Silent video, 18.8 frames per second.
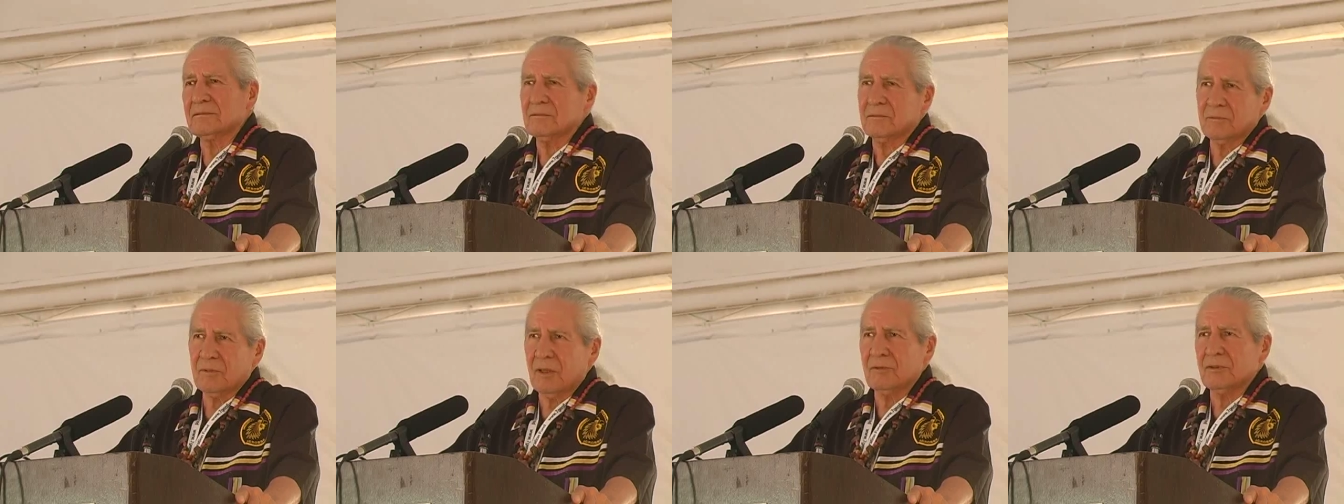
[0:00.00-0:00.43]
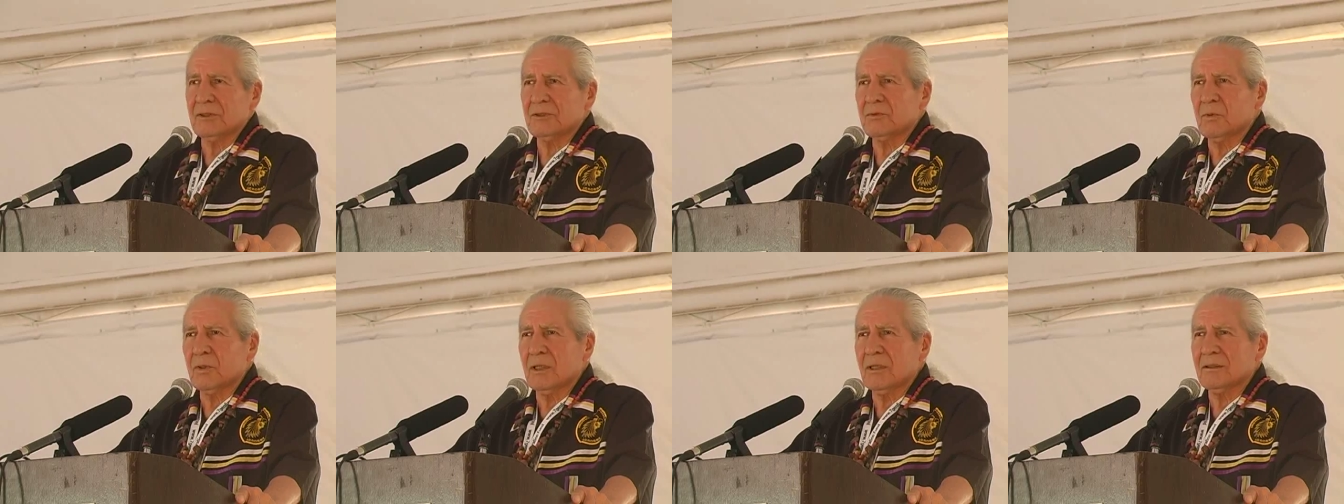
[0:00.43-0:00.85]
around
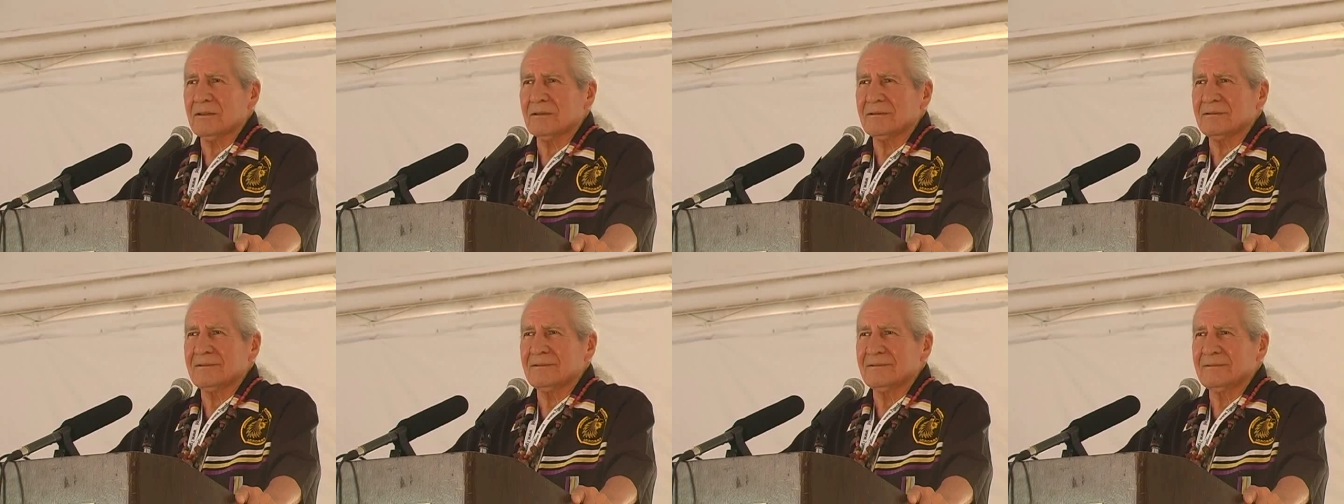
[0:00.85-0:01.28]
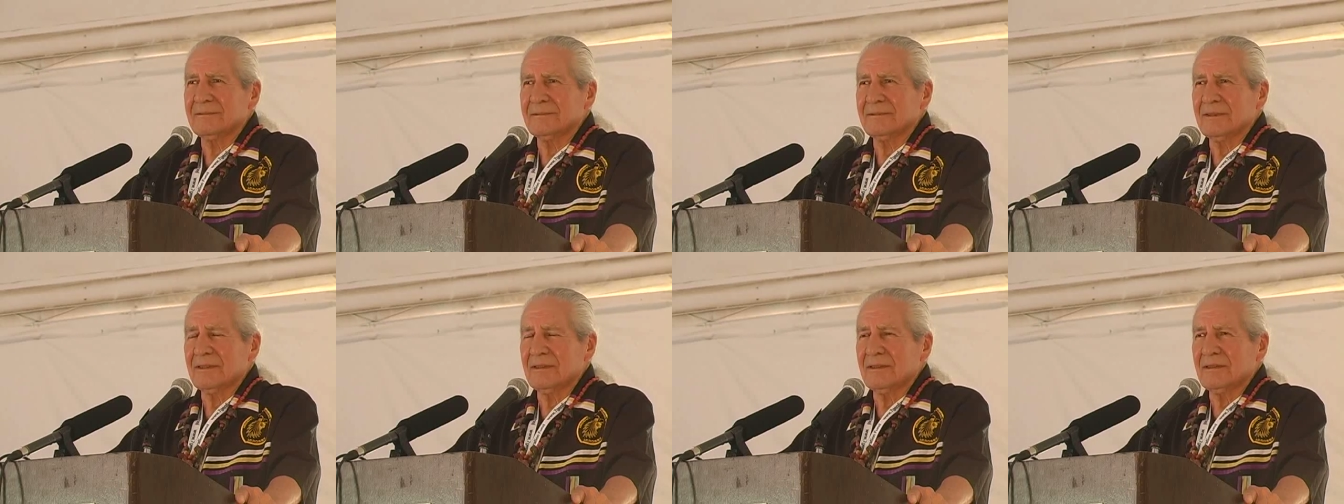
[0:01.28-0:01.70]
this world.
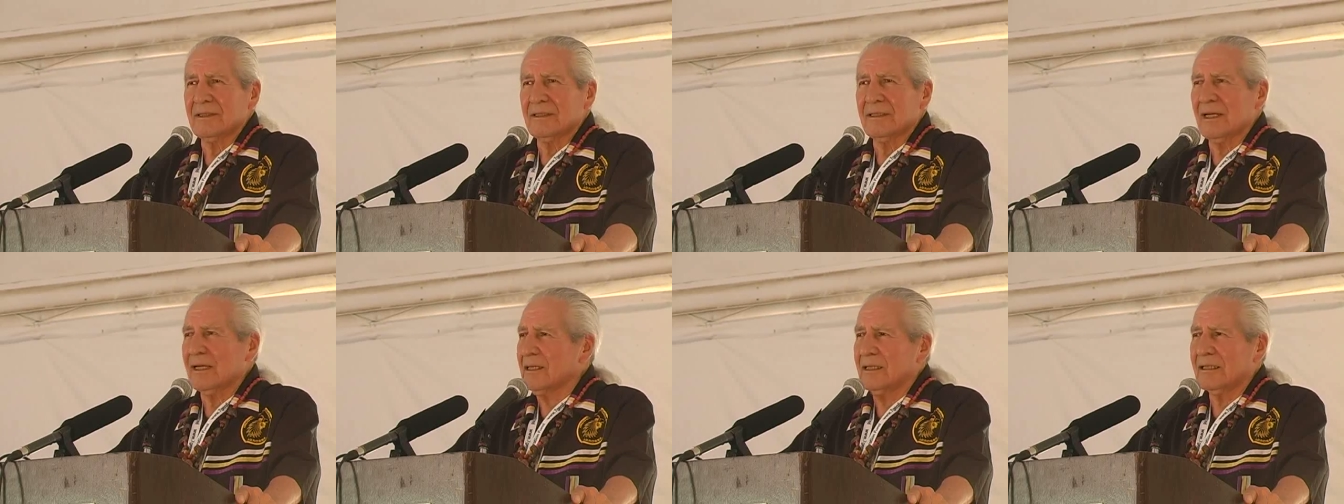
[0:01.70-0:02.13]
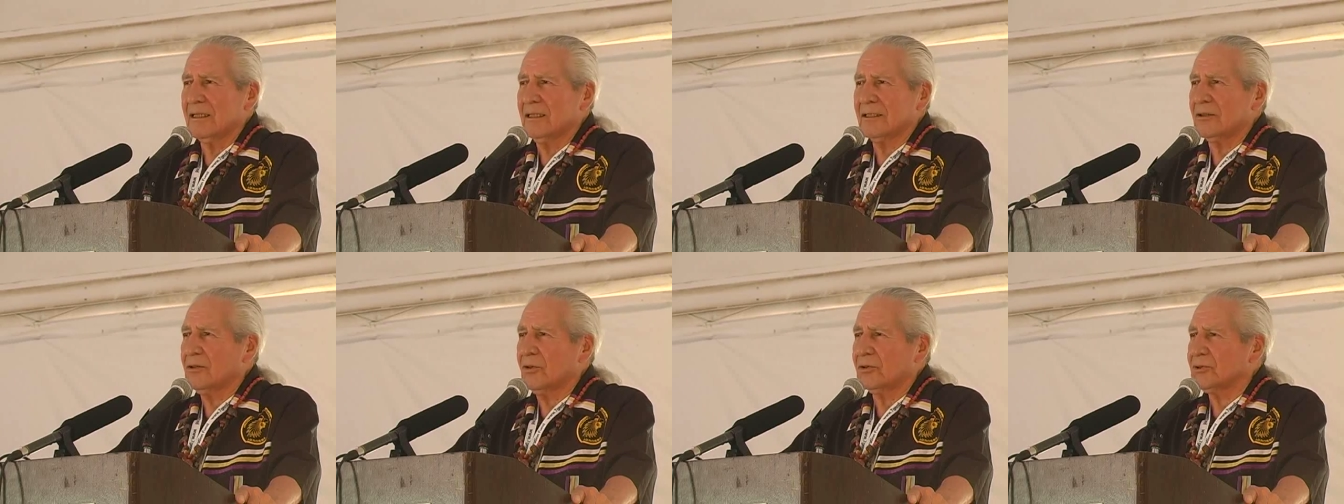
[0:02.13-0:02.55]
Can't get any
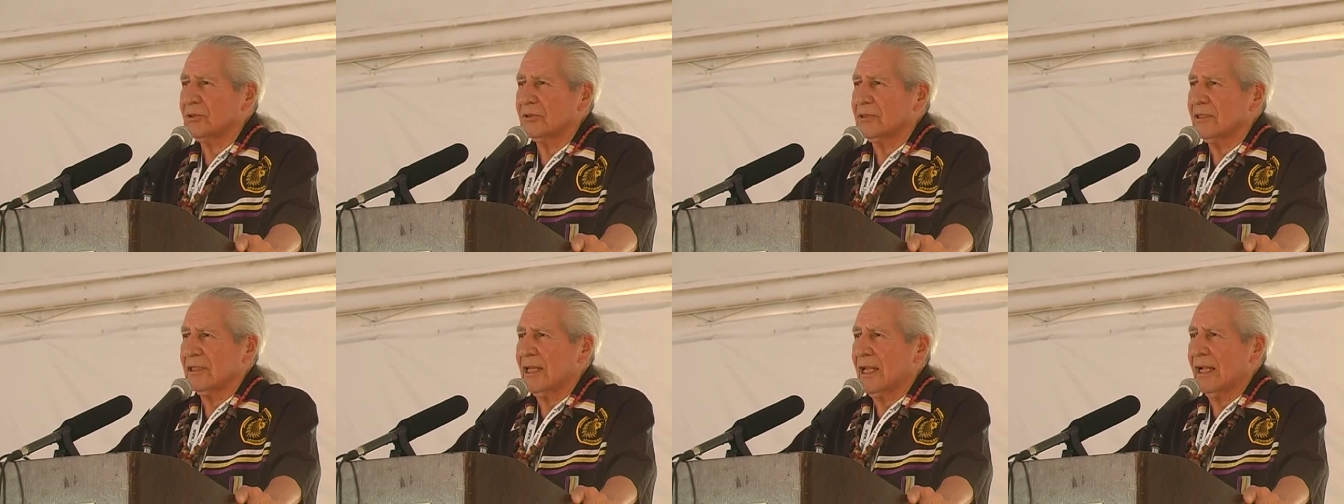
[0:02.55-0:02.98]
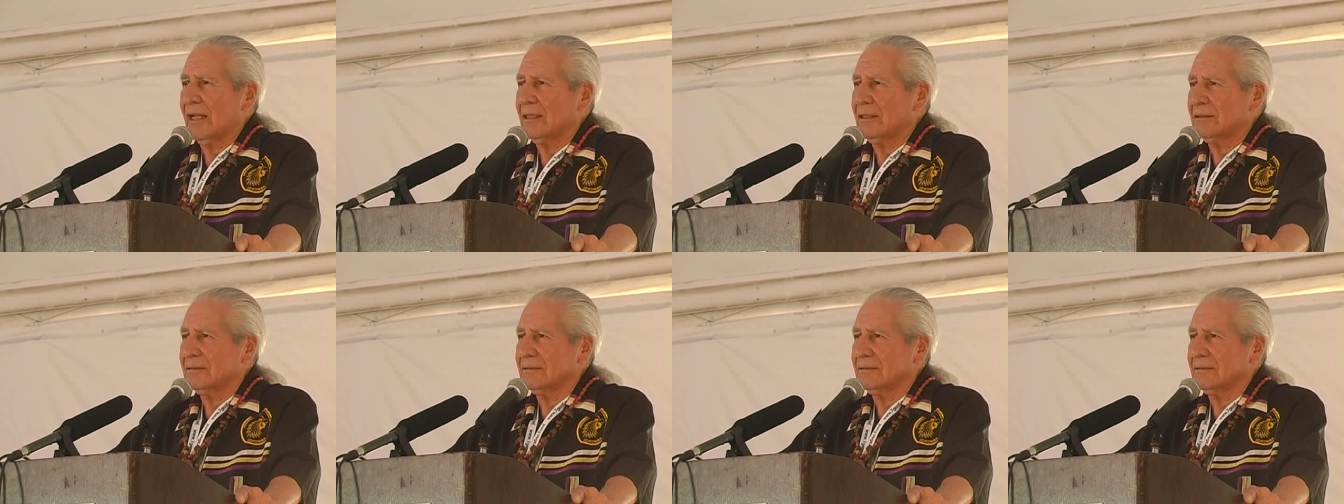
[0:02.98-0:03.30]
closer to that.